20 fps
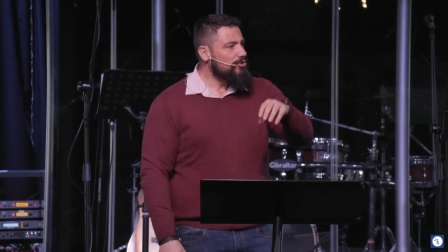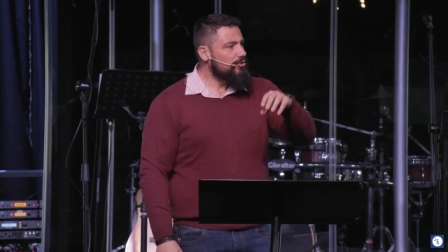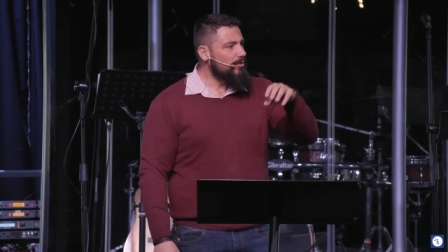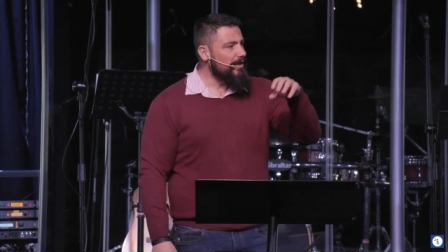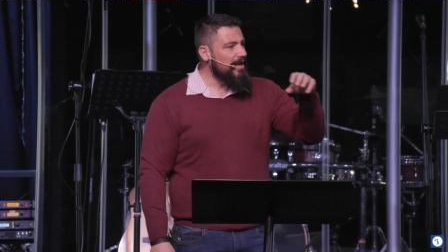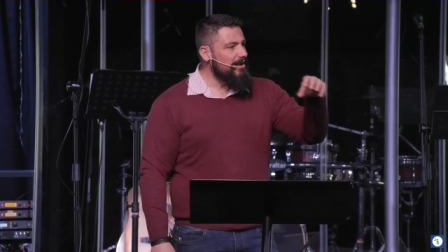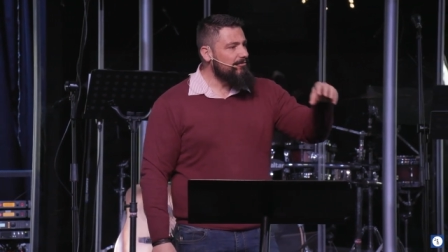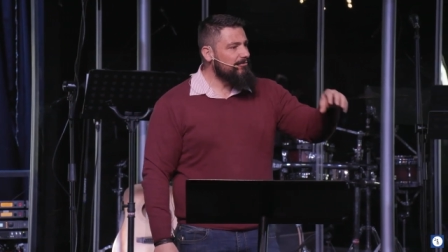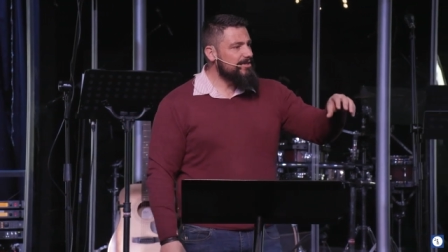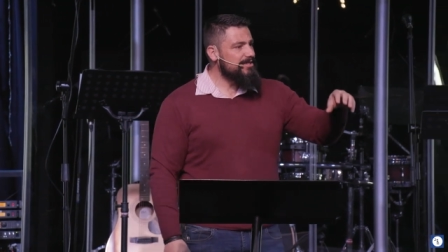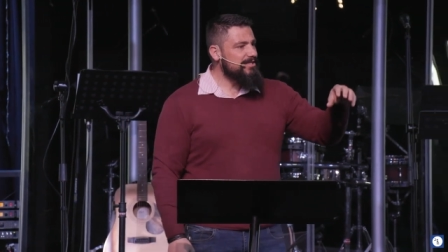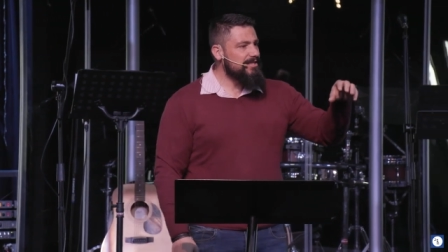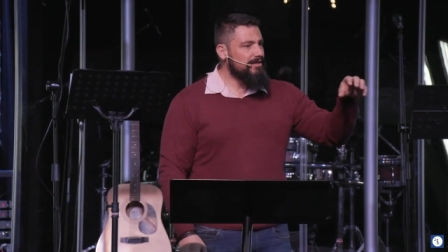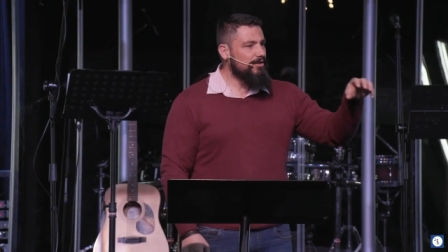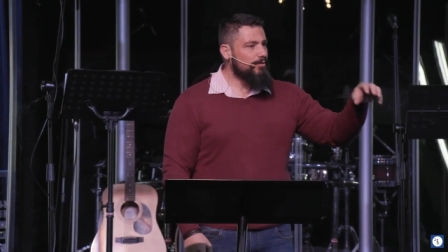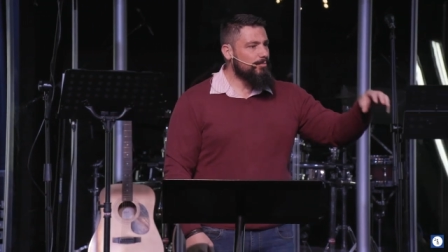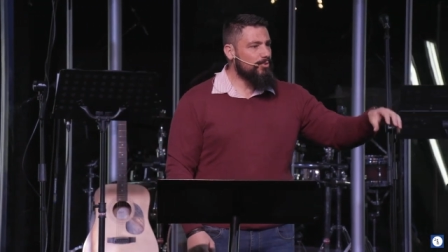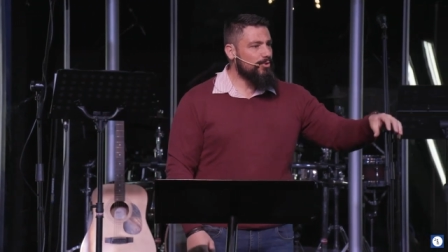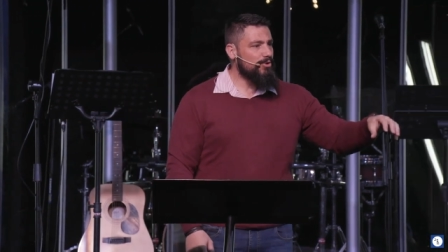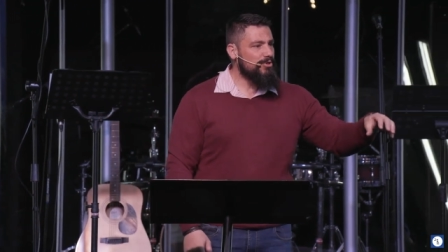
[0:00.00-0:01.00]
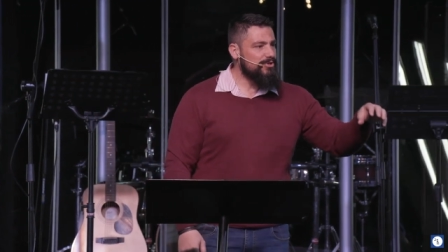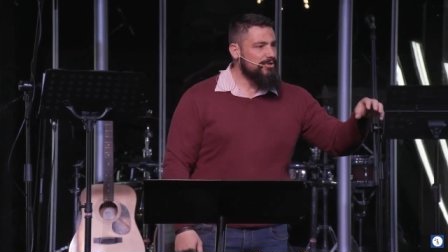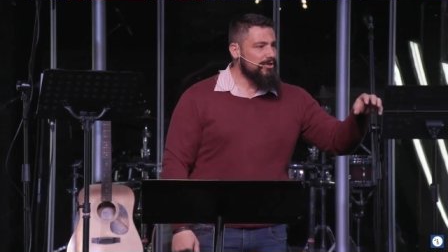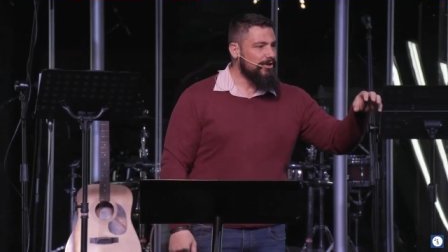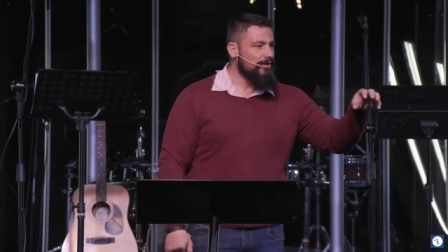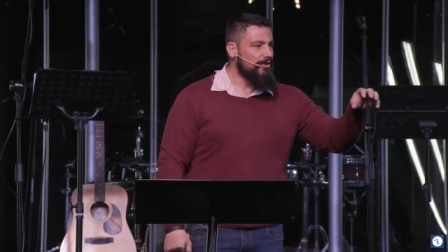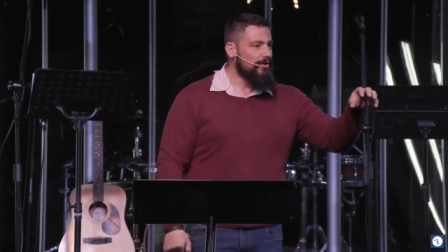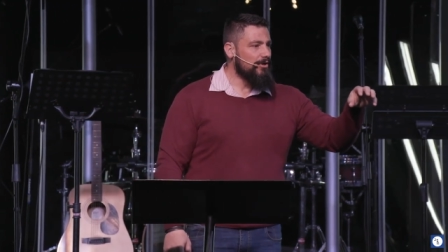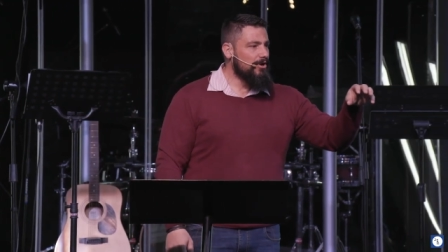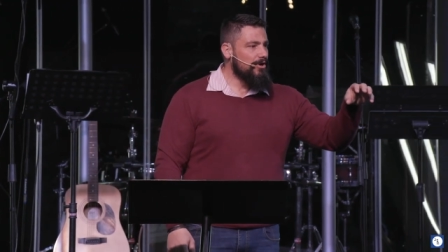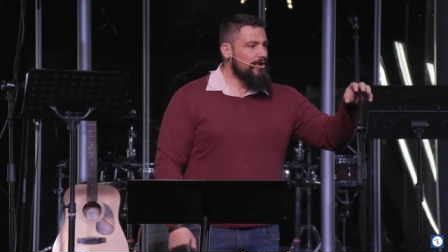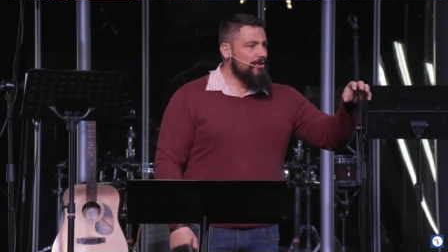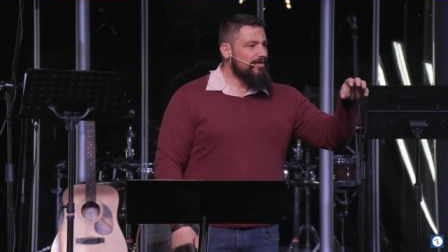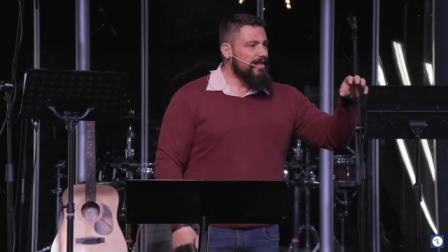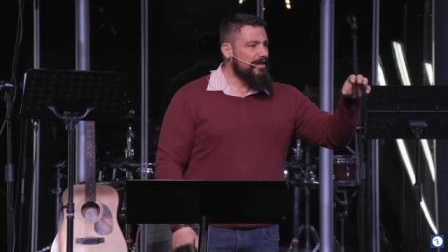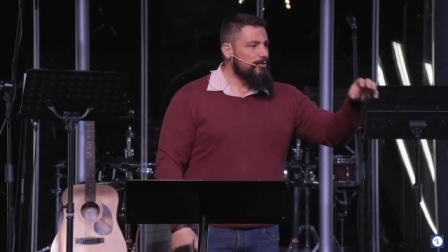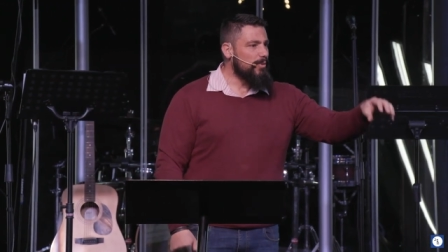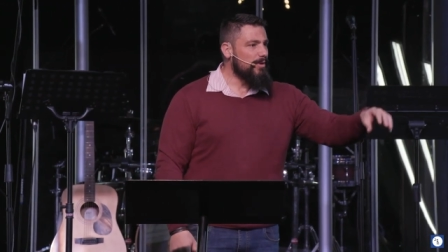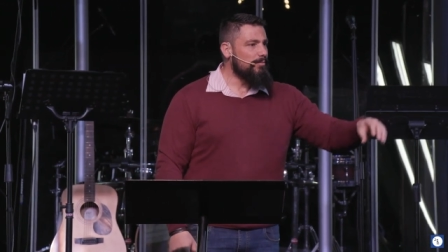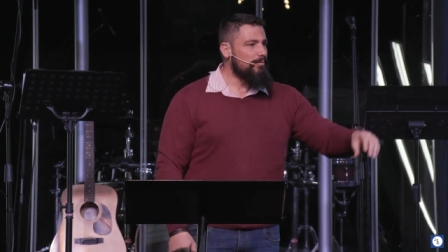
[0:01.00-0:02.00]
to every single person
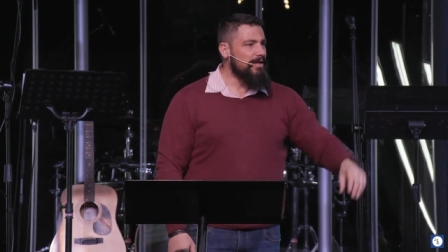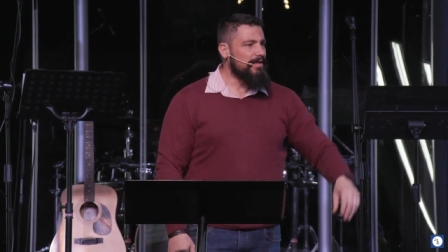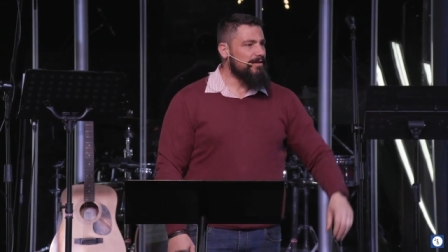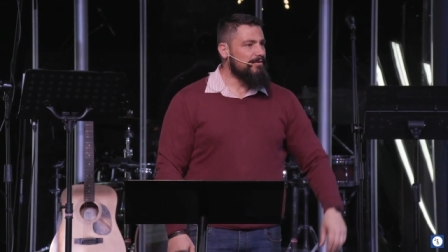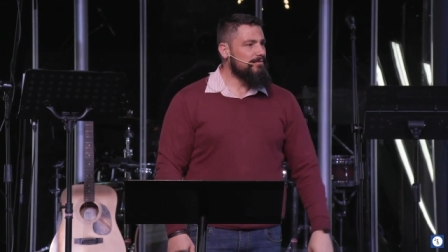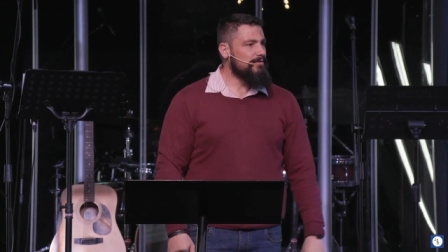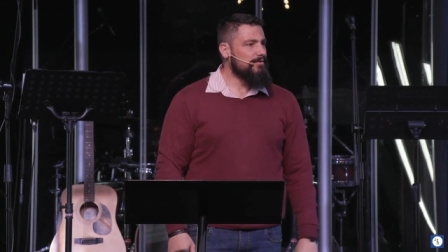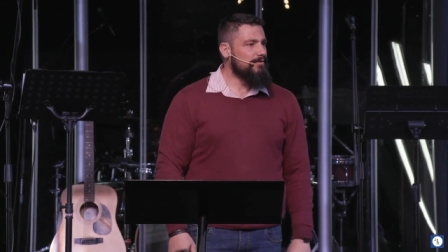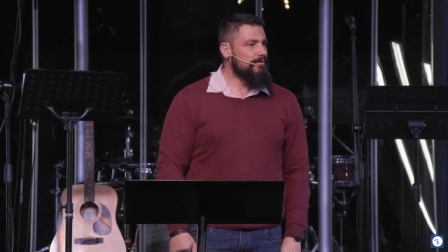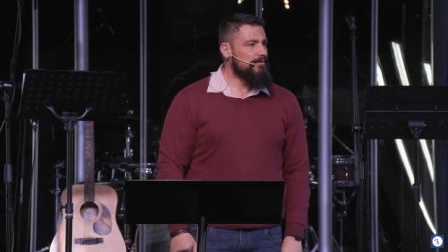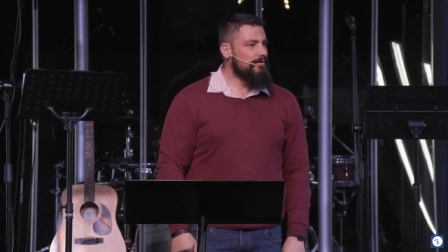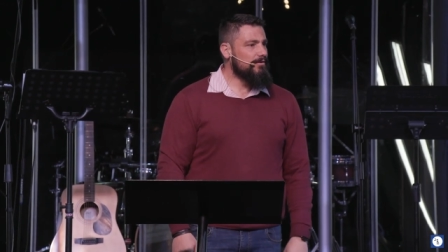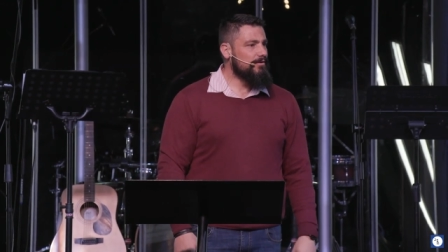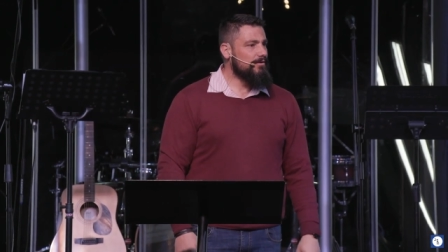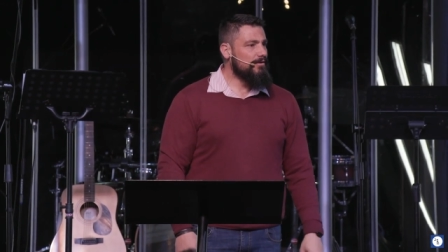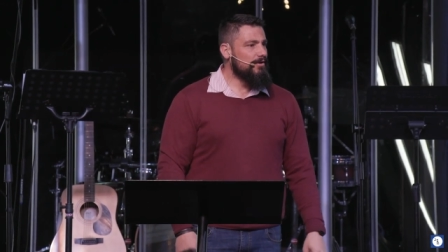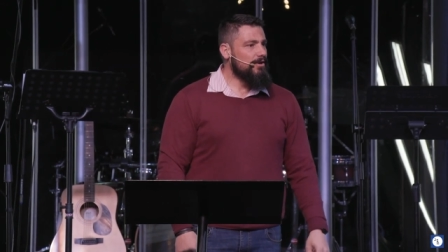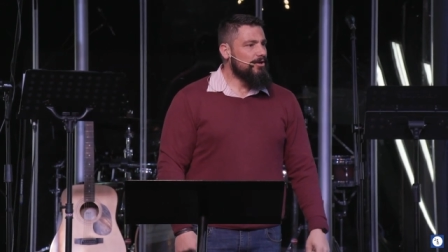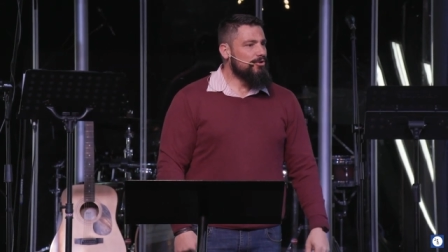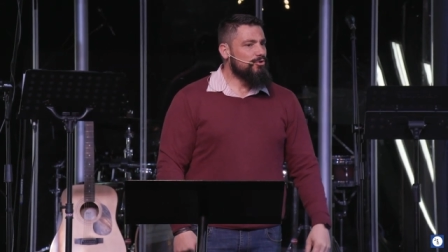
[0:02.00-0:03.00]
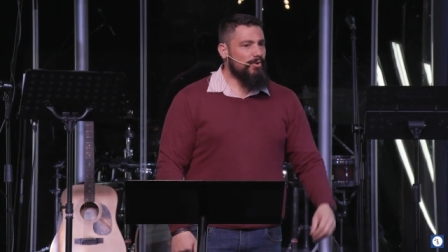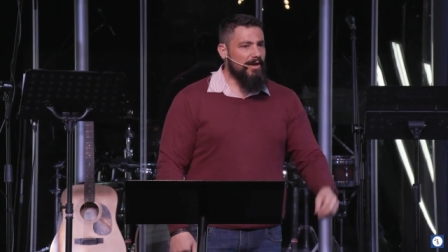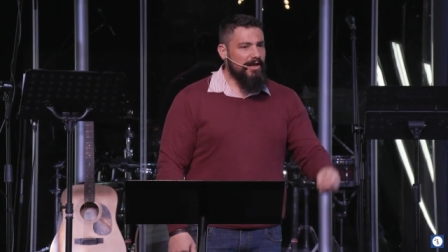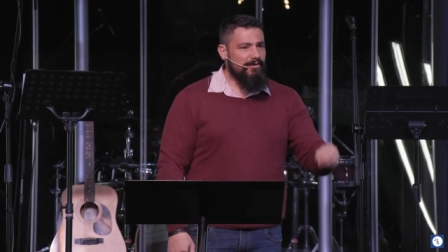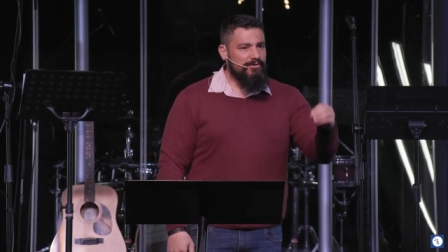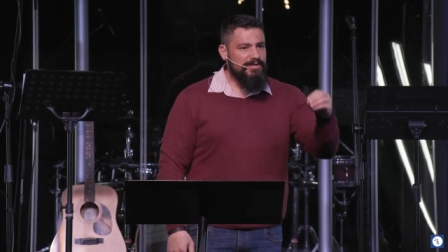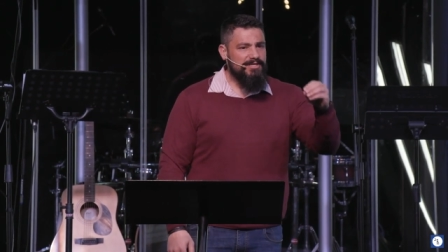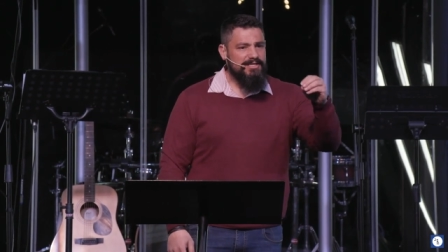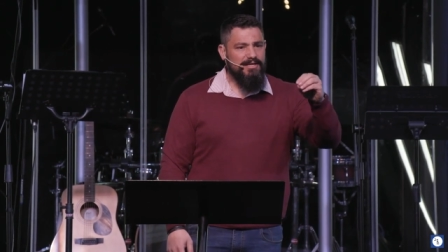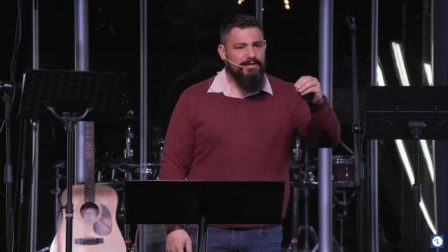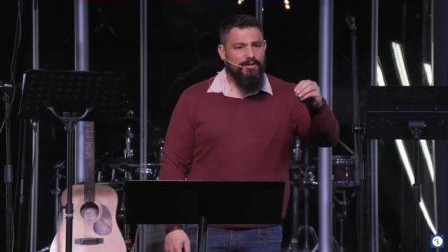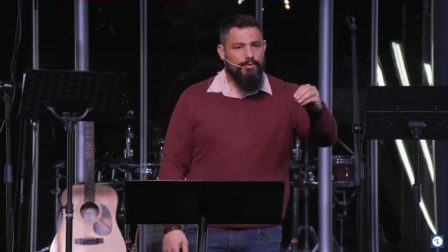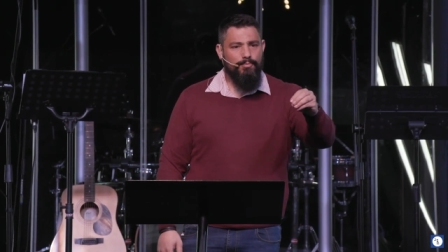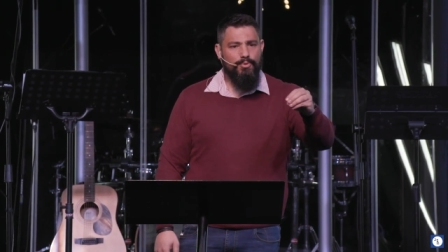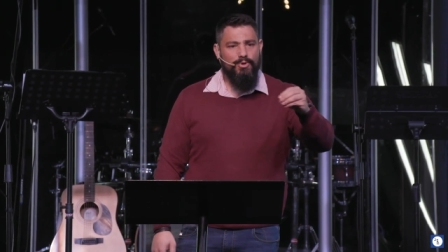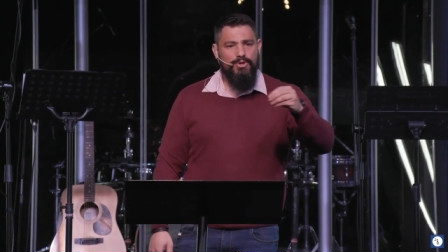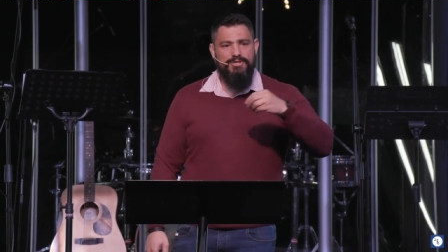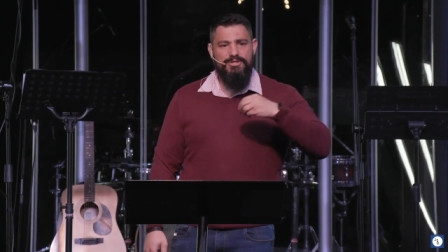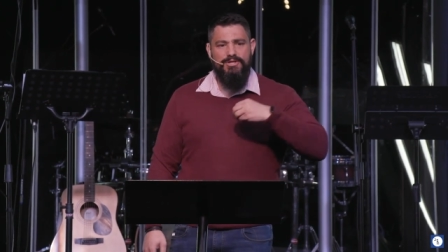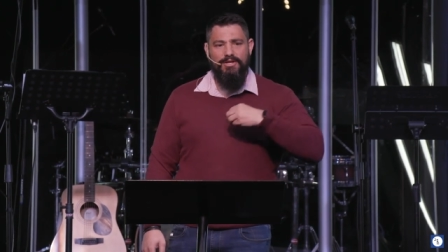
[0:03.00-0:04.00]
that we meet, to every single
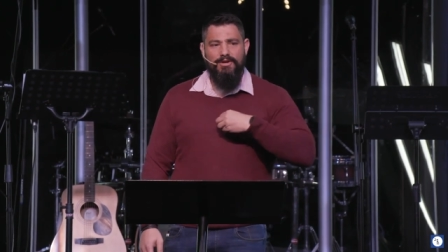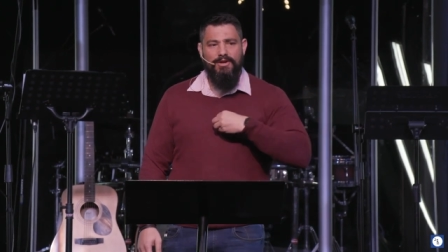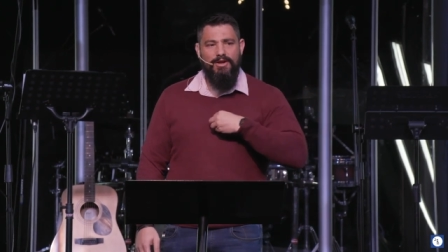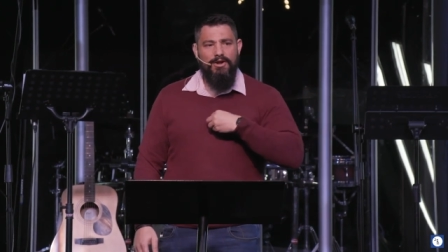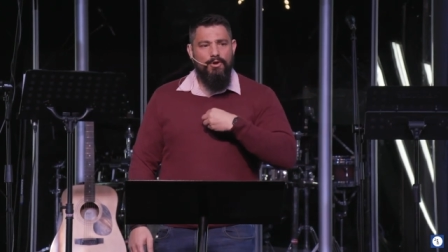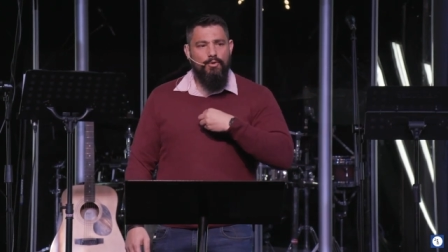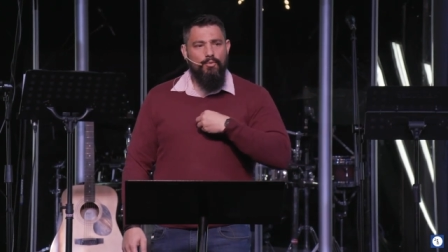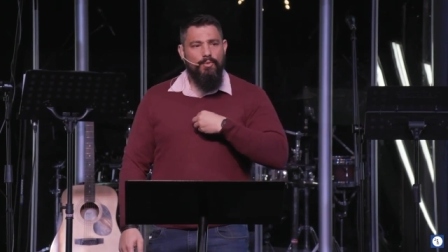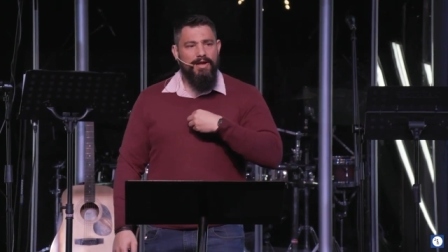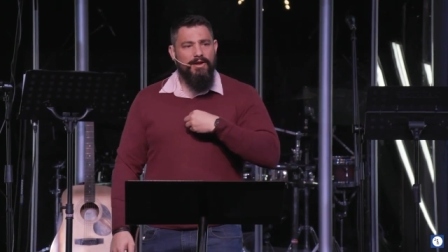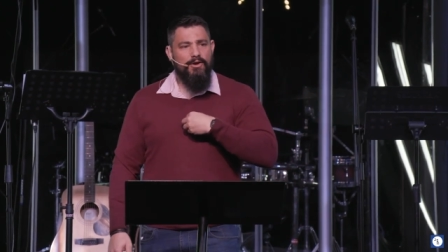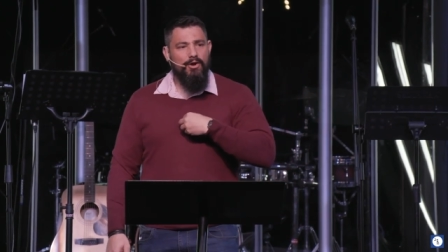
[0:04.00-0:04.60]
person where